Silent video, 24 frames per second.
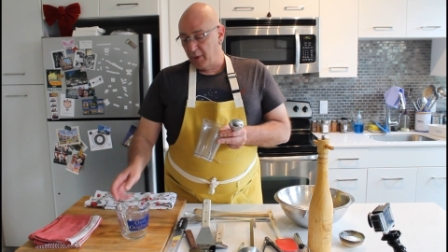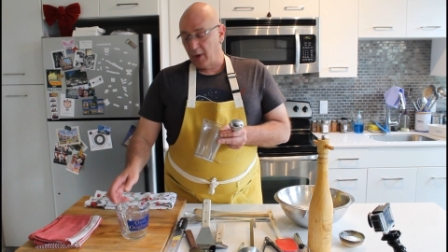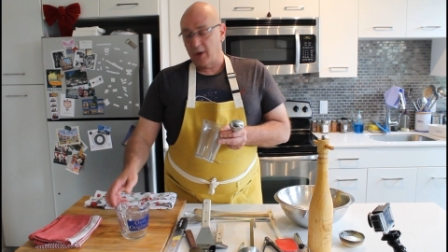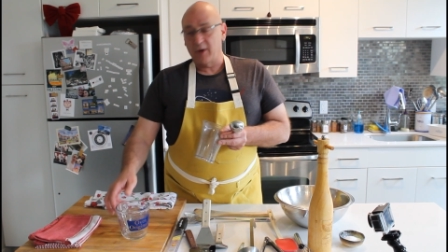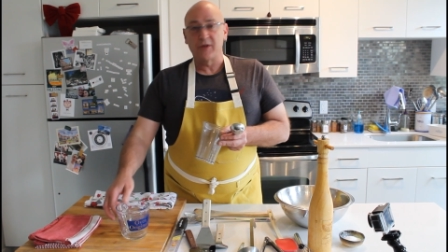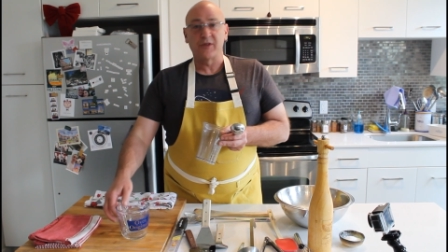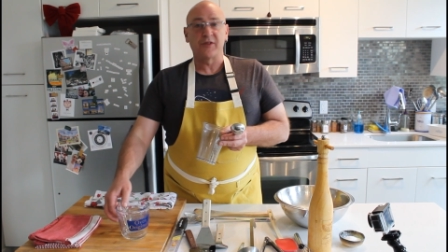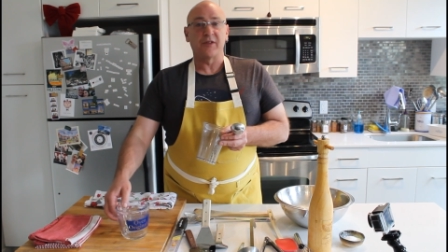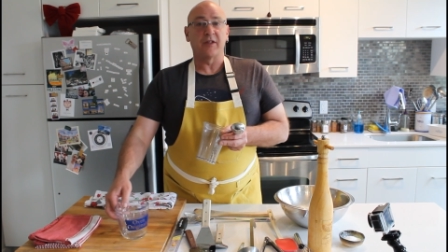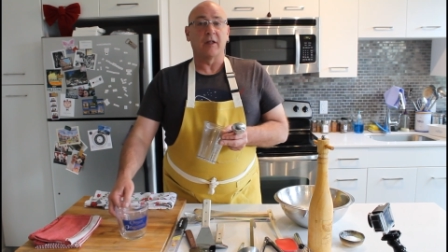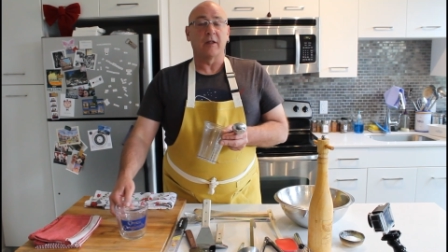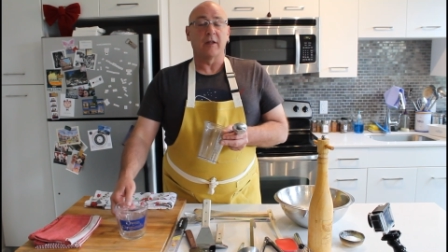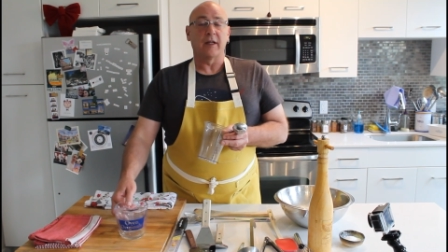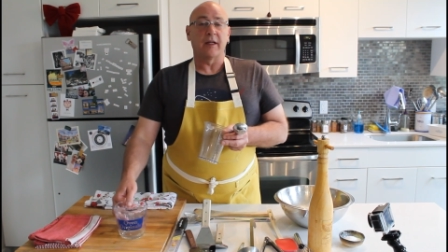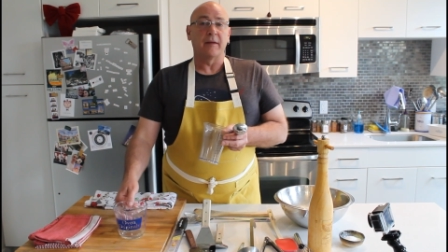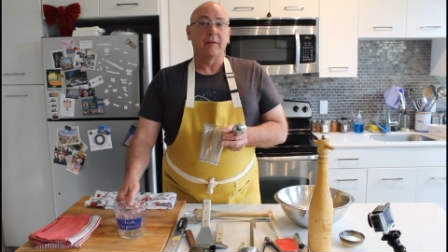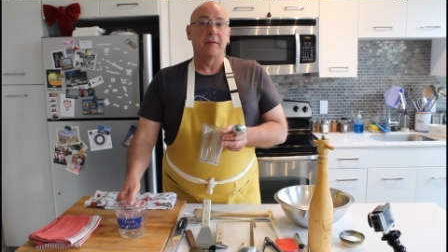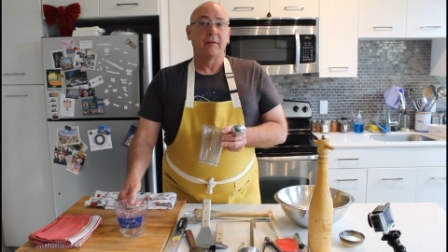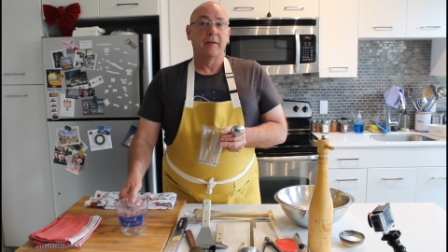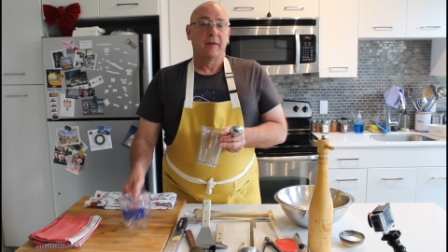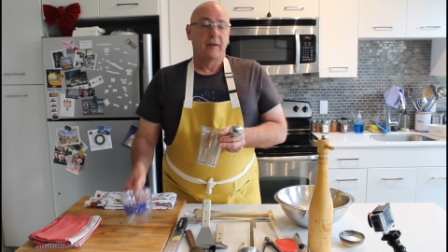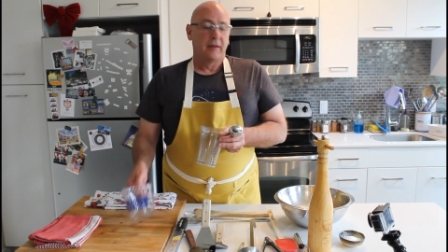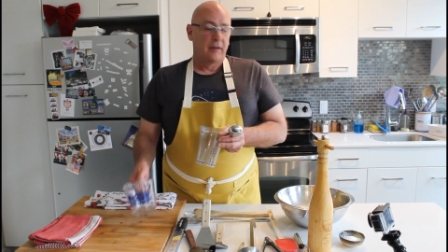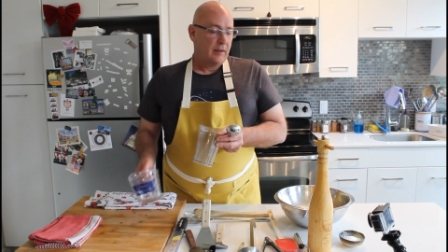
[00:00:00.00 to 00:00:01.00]
personally.
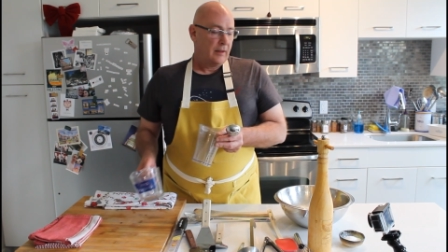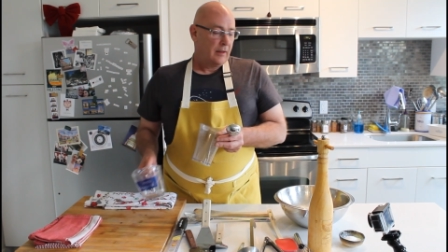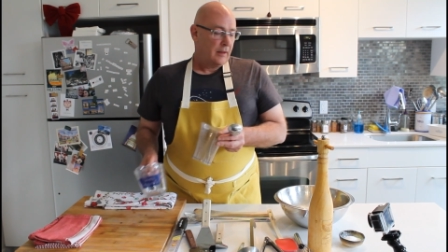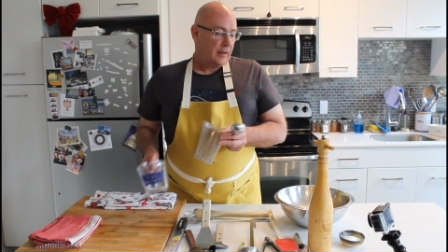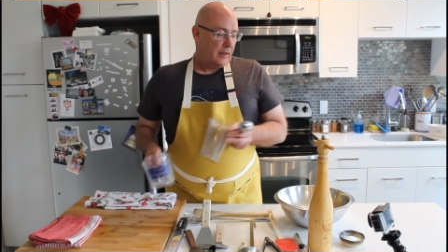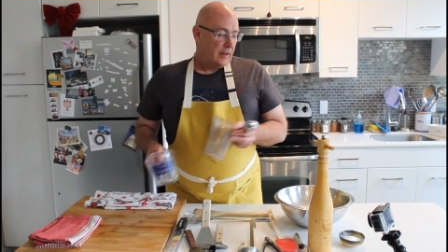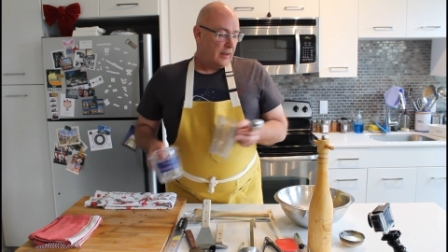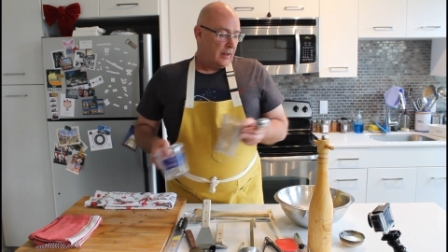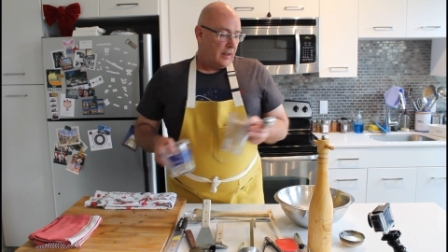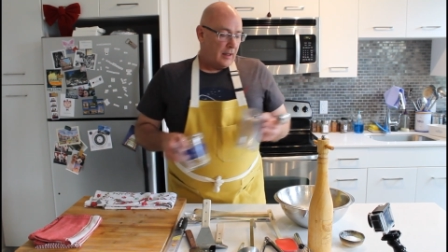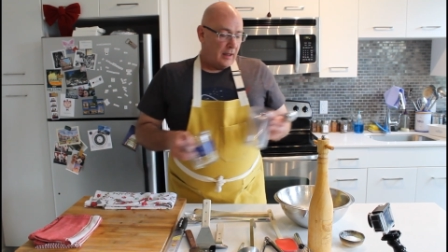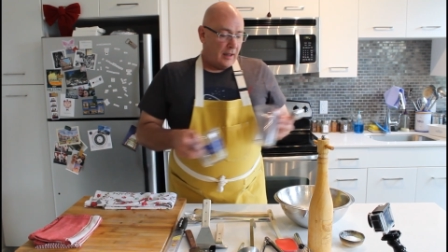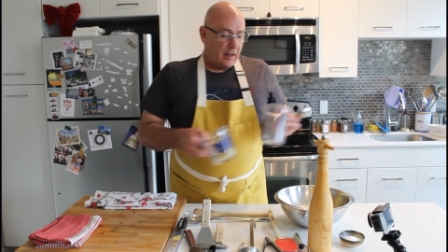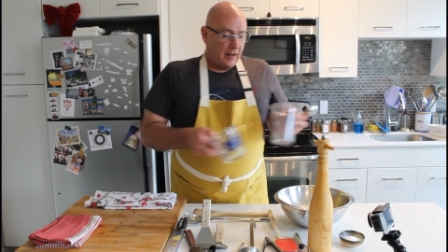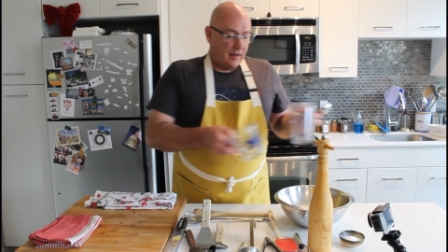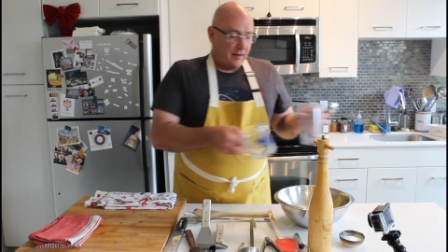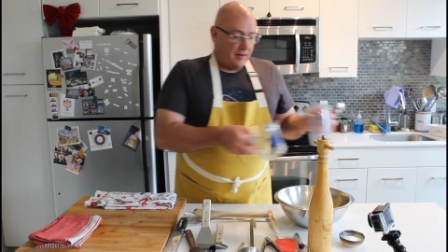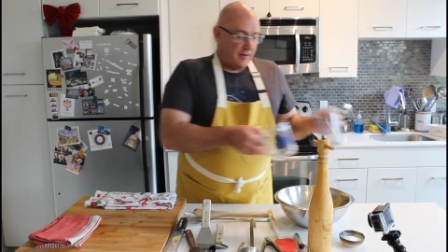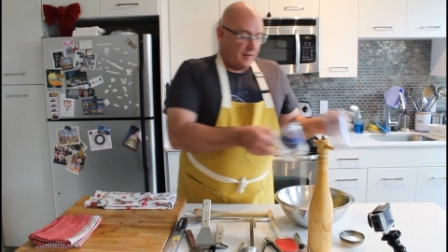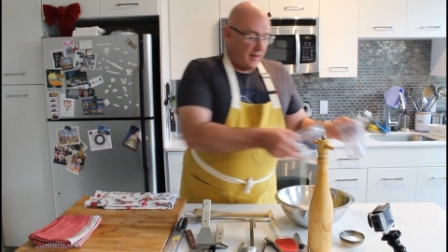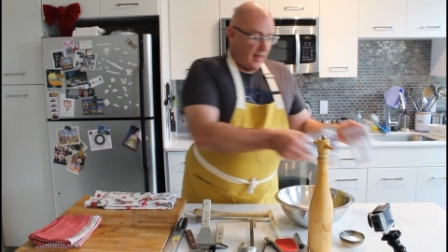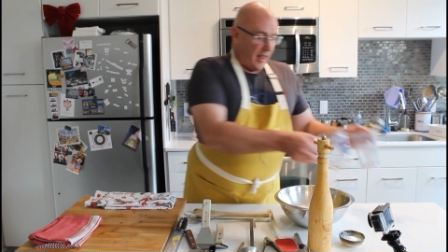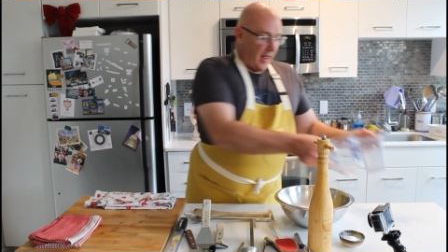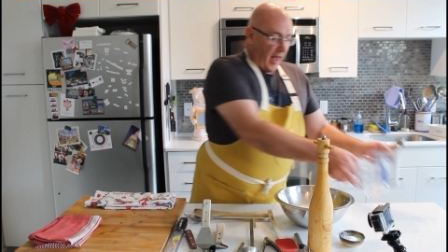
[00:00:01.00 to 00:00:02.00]

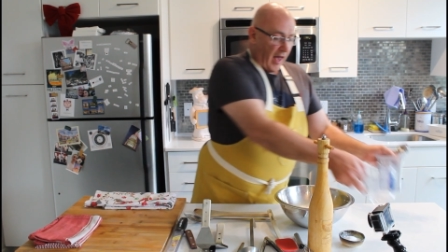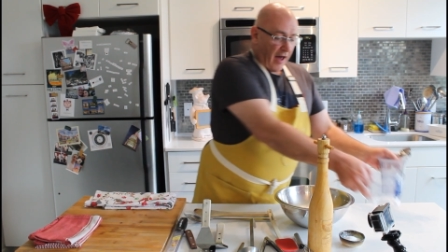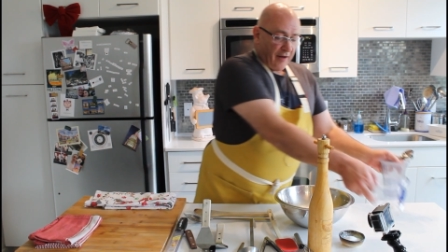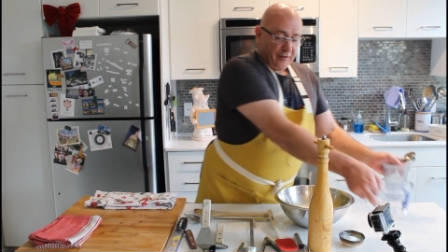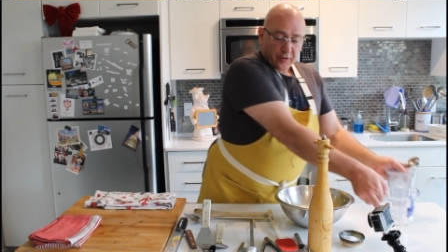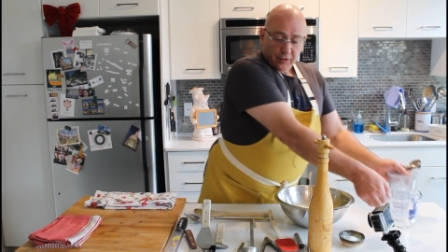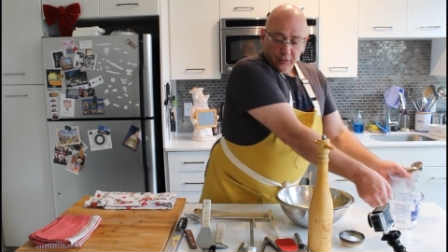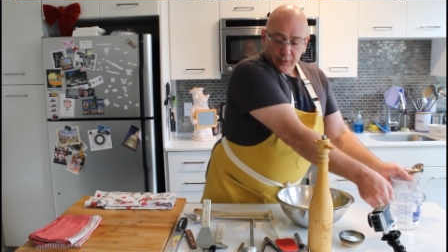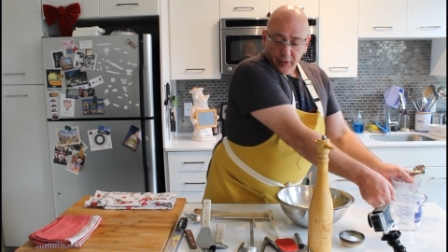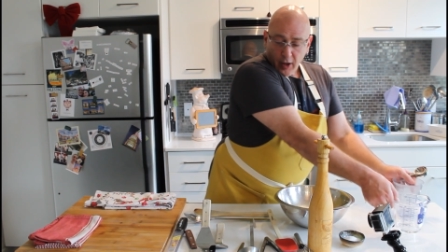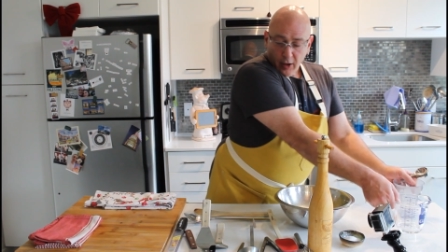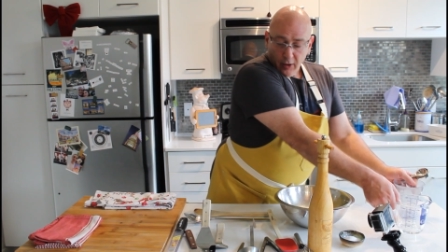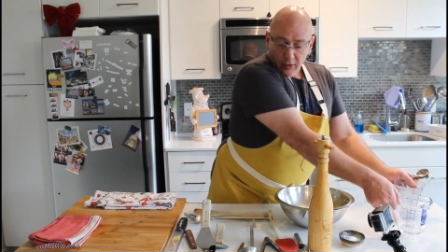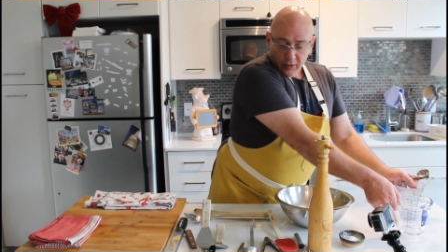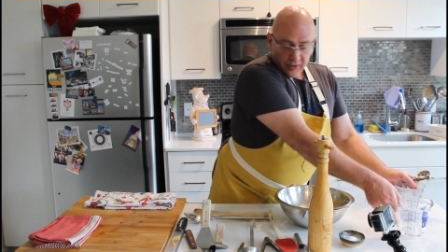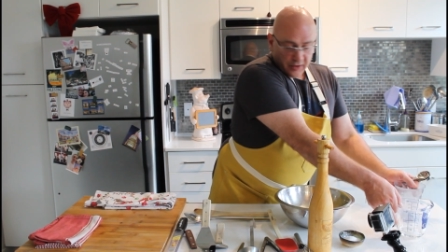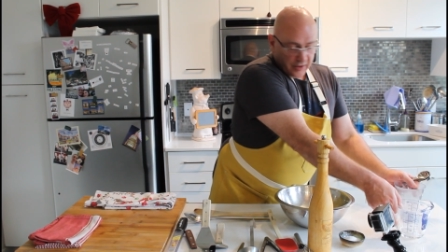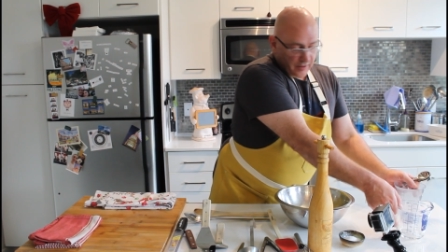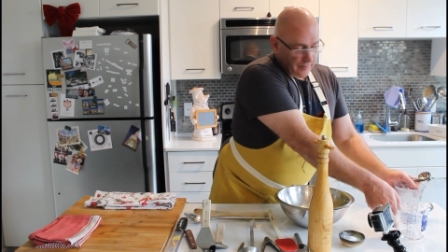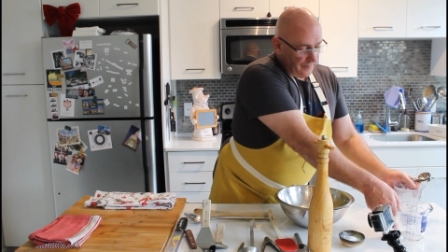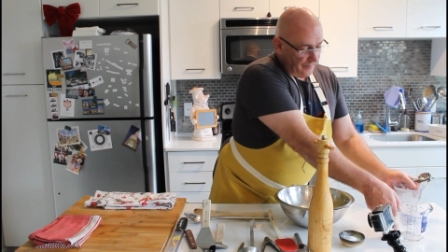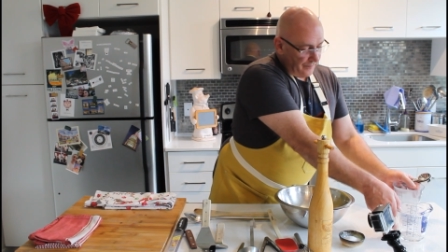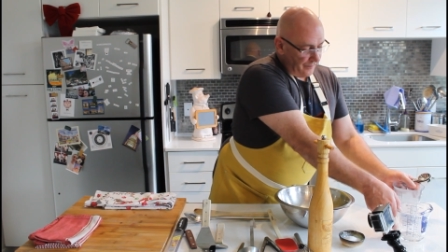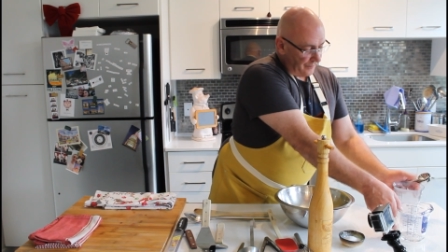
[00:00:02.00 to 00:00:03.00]
After
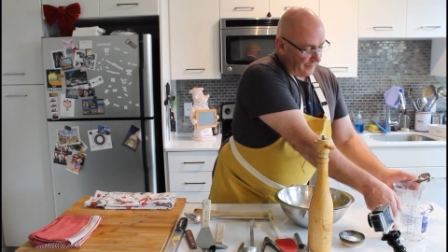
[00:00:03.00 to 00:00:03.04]
those,